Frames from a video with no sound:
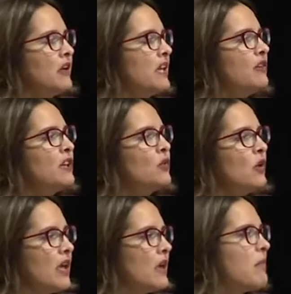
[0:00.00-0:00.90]
giving
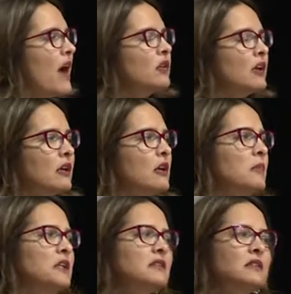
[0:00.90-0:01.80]
you a
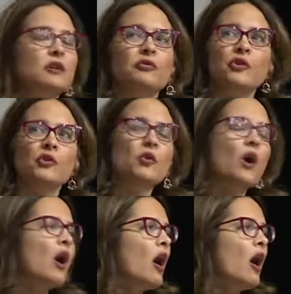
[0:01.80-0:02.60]
macroeconomist view